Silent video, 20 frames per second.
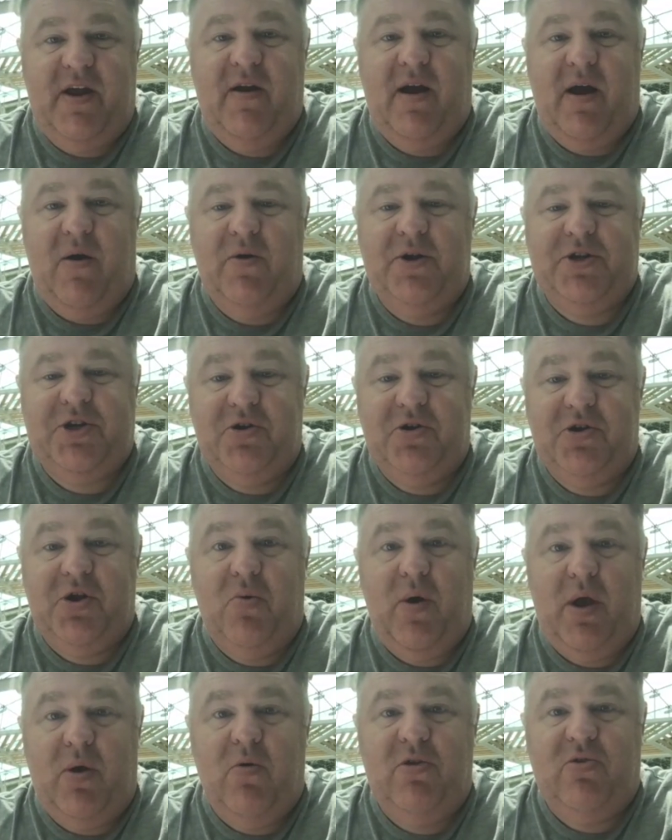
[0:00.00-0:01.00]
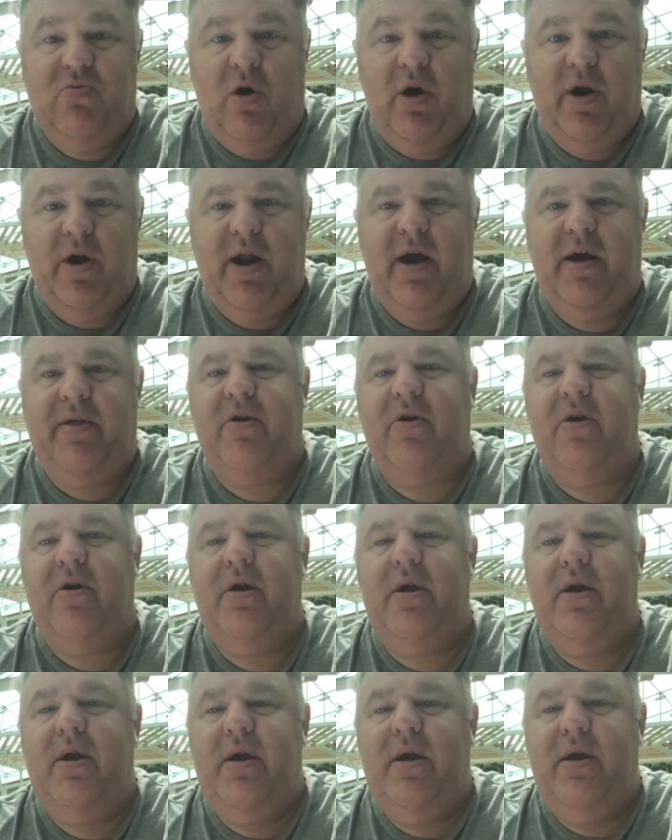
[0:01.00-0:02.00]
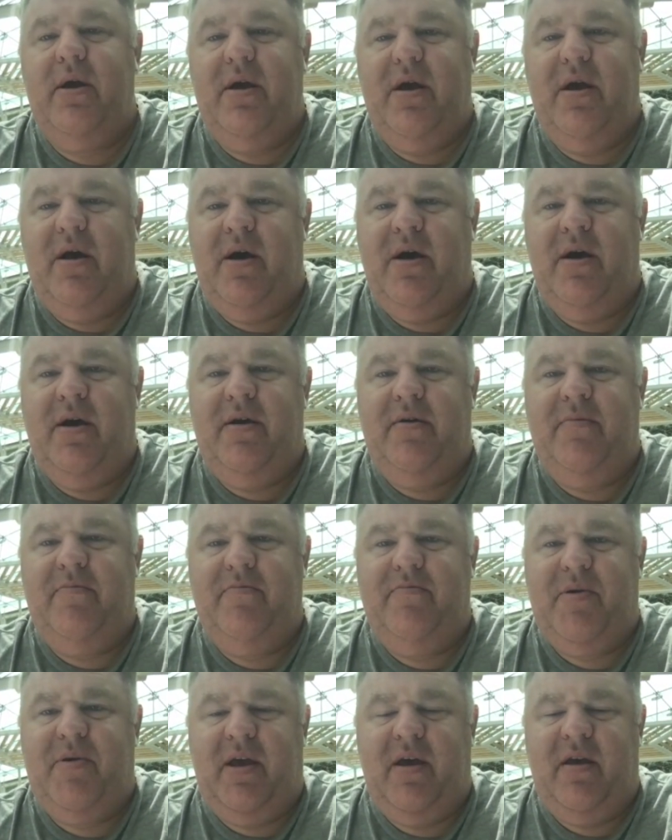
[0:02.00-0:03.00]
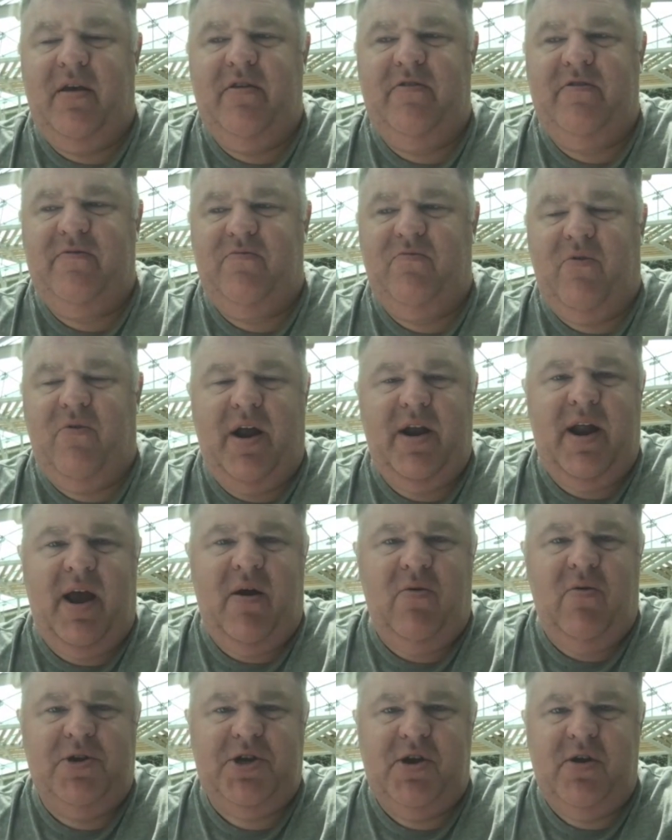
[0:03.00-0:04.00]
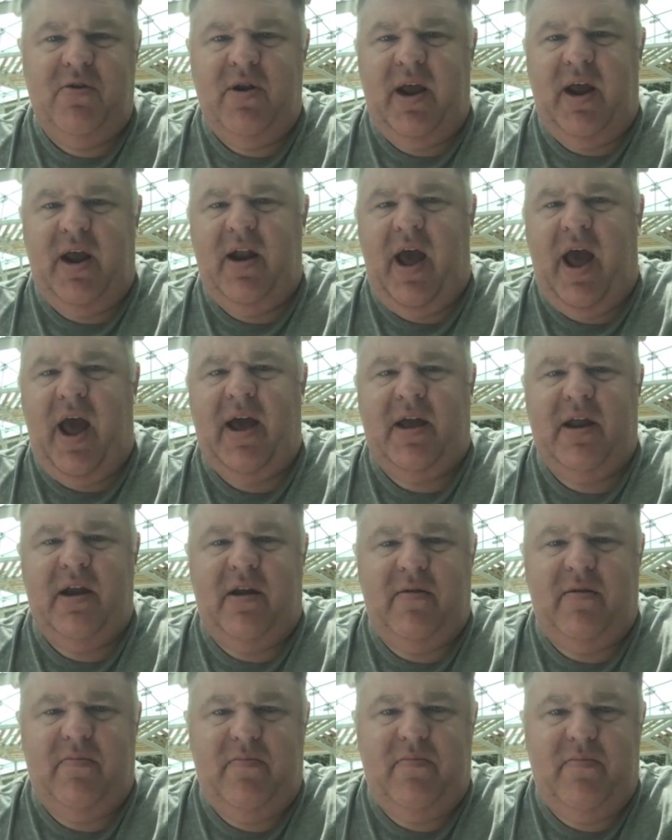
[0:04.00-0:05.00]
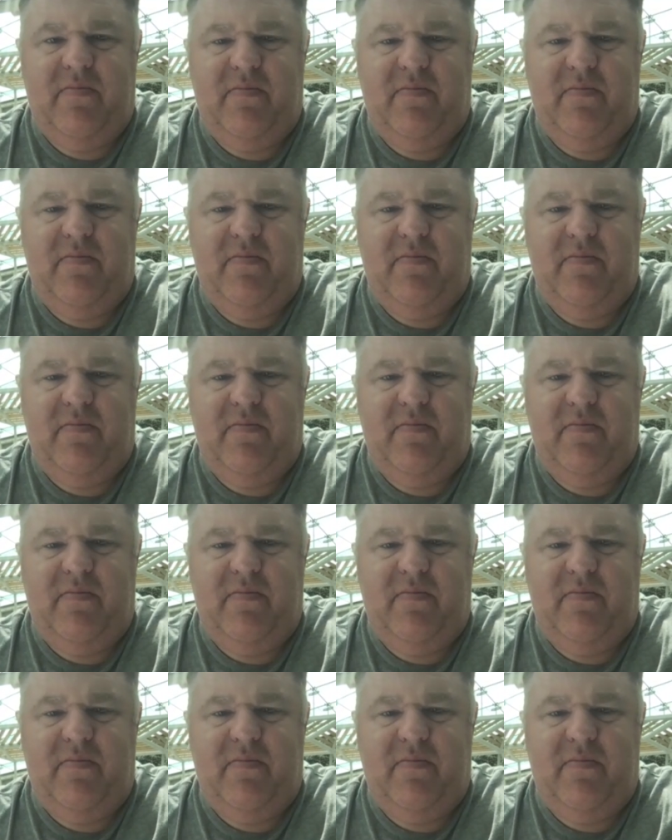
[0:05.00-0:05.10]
figure out what you're doing with one another, uh, because right now what you're doing ain't hacking it.